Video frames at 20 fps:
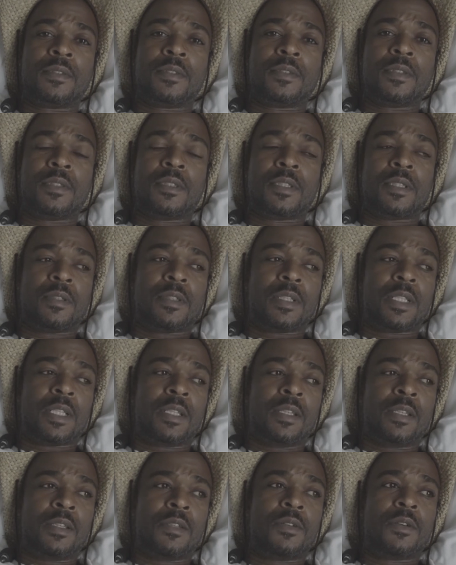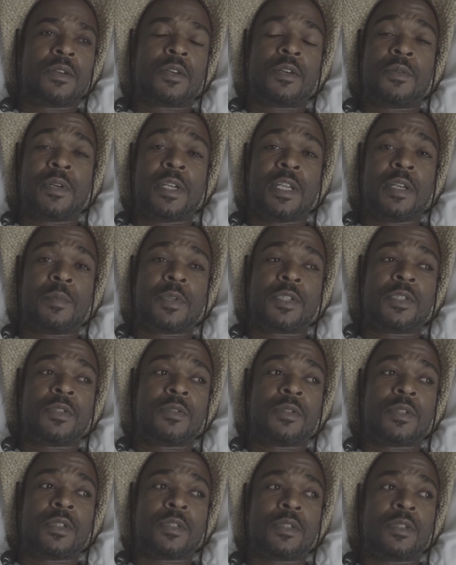You know, you a queen, but
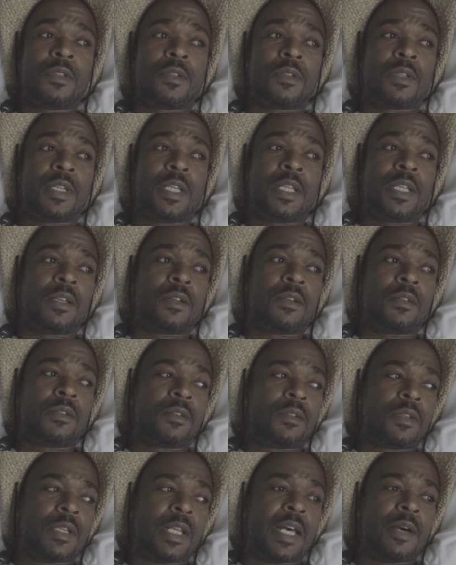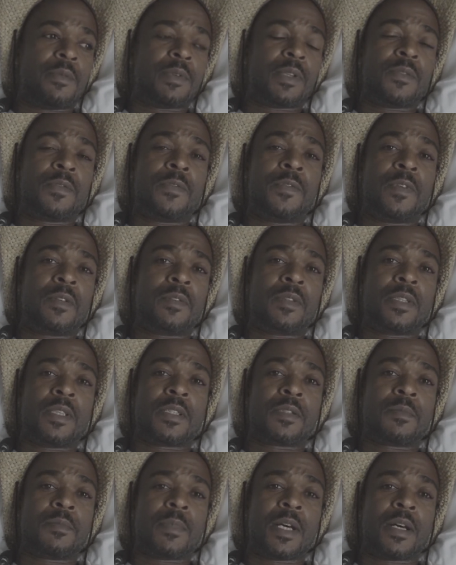you on online with the
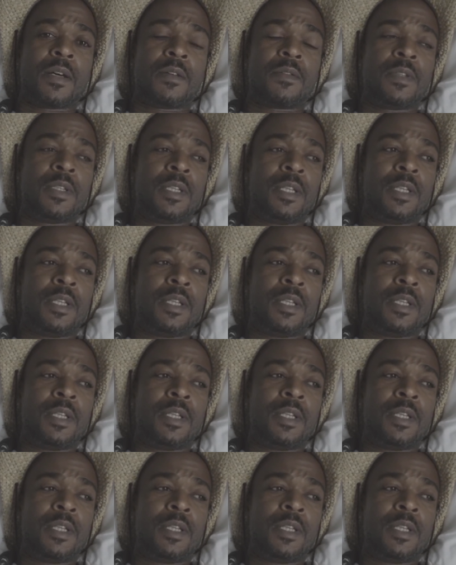filthiest mouth,